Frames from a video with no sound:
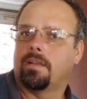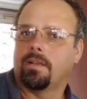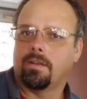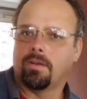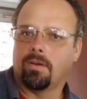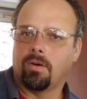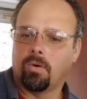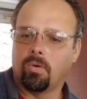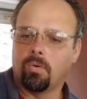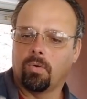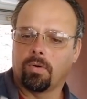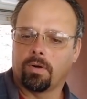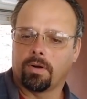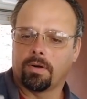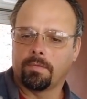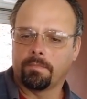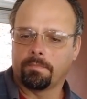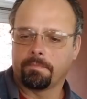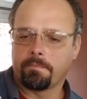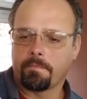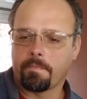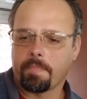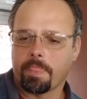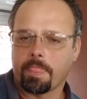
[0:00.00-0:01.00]
Or
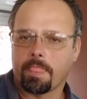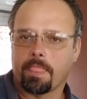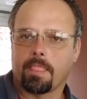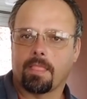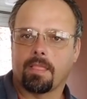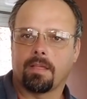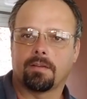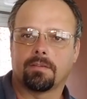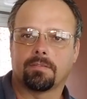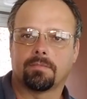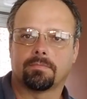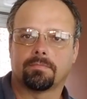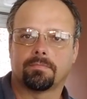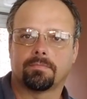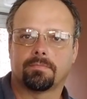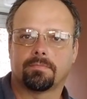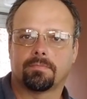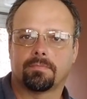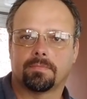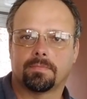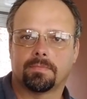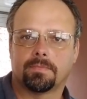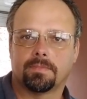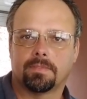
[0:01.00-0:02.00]

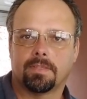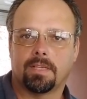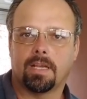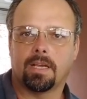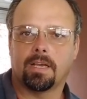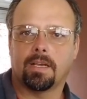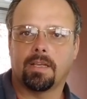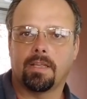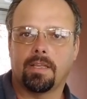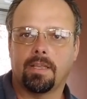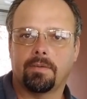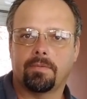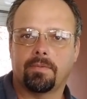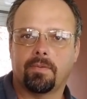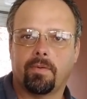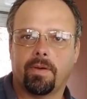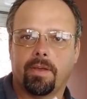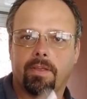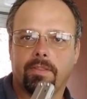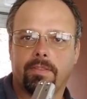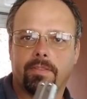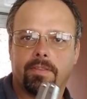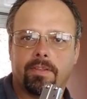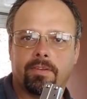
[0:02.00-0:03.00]
I could give
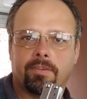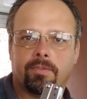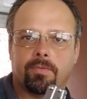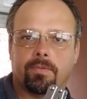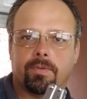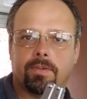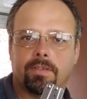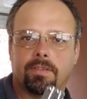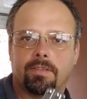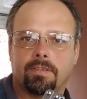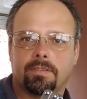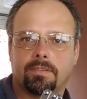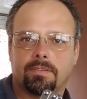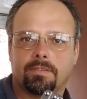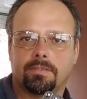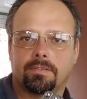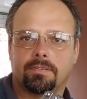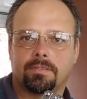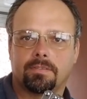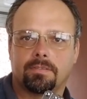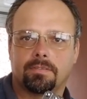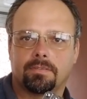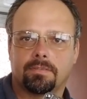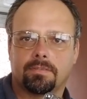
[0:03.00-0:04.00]
away this one.
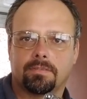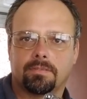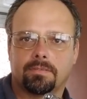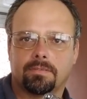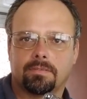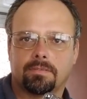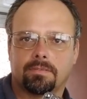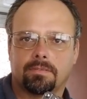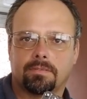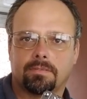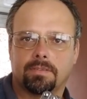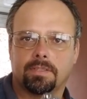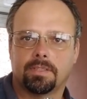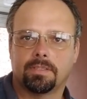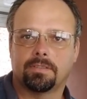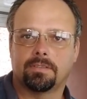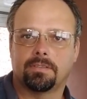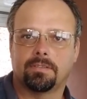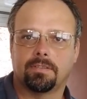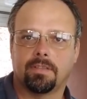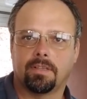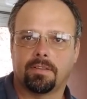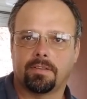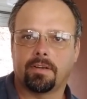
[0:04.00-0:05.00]
This
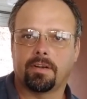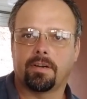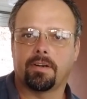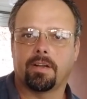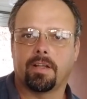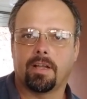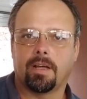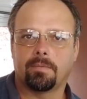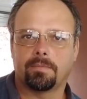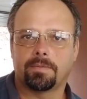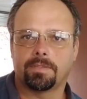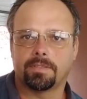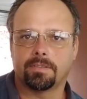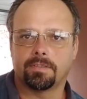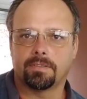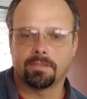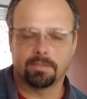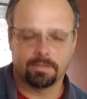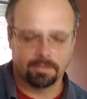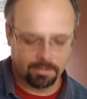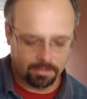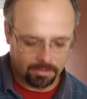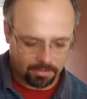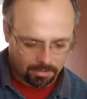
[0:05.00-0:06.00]
is a third option,
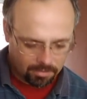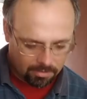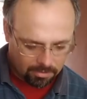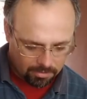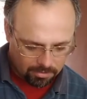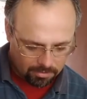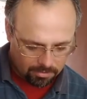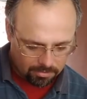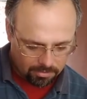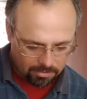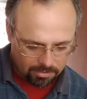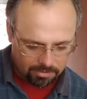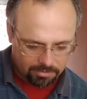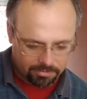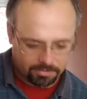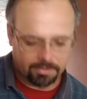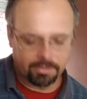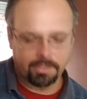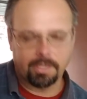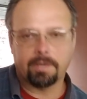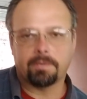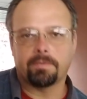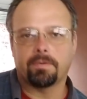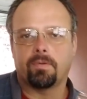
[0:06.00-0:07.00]
is to
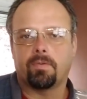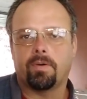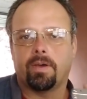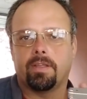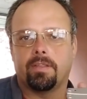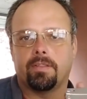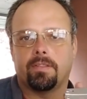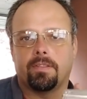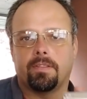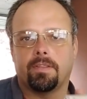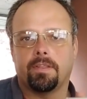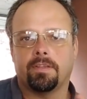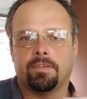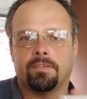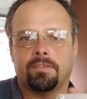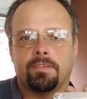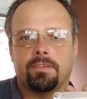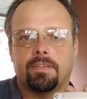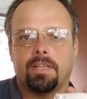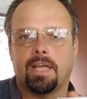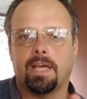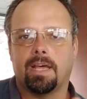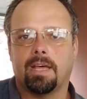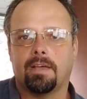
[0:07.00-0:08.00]
give away this
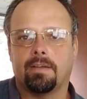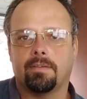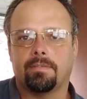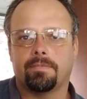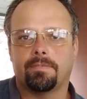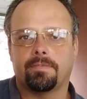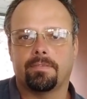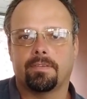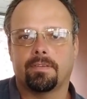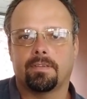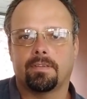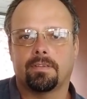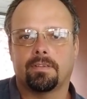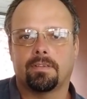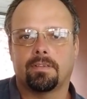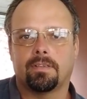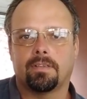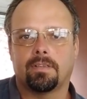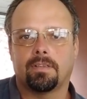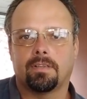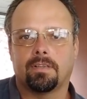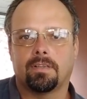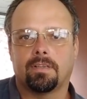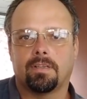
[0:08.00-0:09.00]
knife,
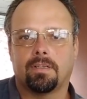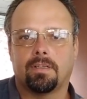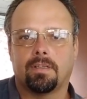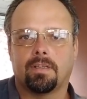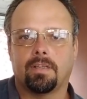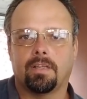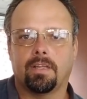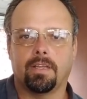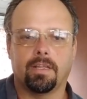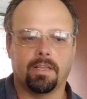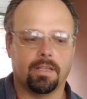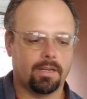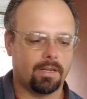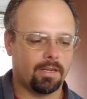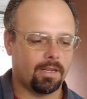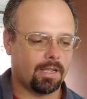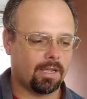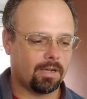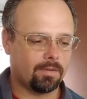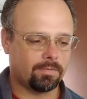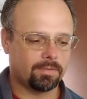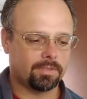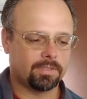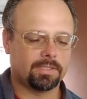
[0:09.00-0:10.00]
and I
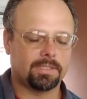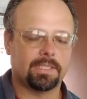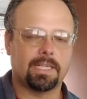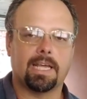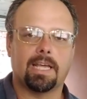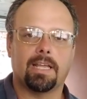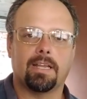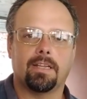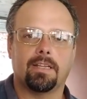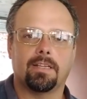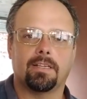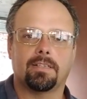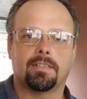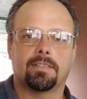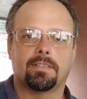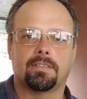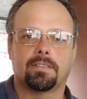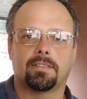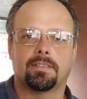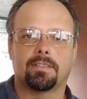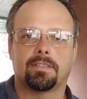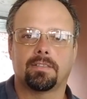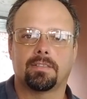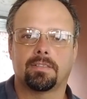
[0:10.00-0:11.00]
would sign it
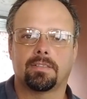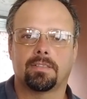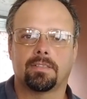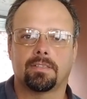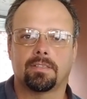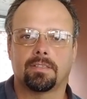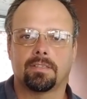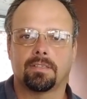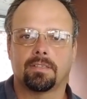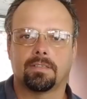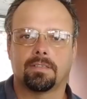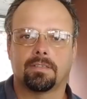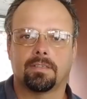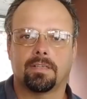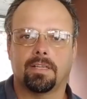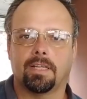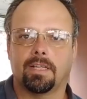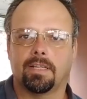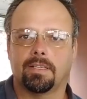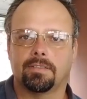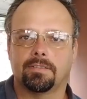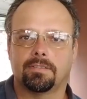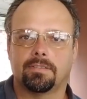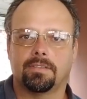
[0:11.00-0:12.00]

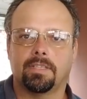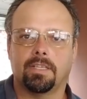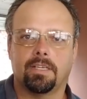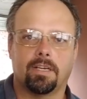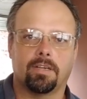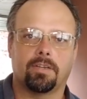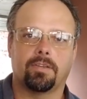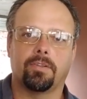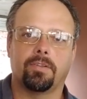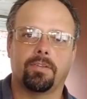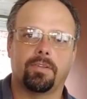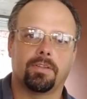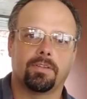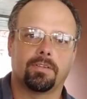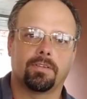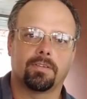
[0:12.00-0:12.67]
and send it to you.